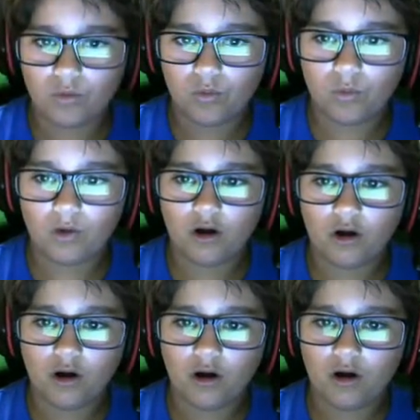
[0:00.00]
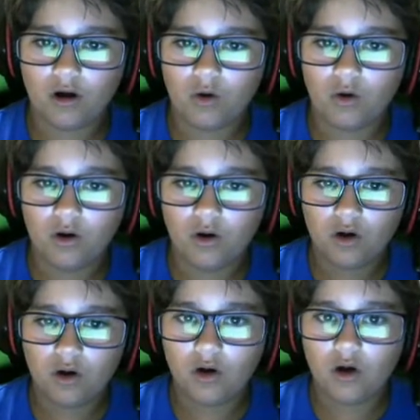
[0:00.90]
Whoa.
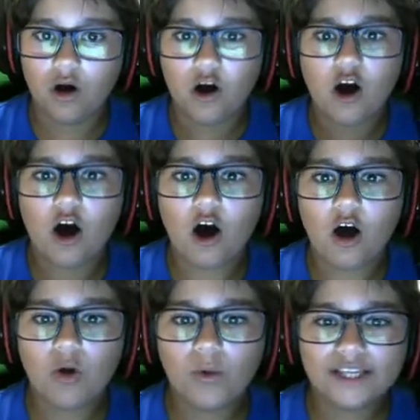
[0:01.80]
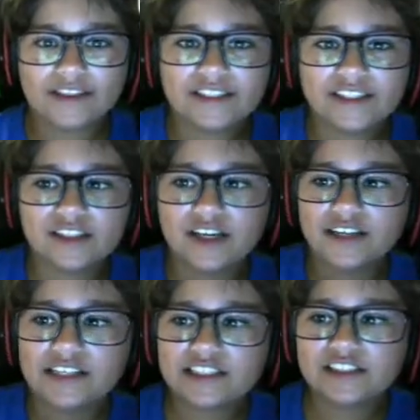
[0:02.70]
Oh wait, this is this is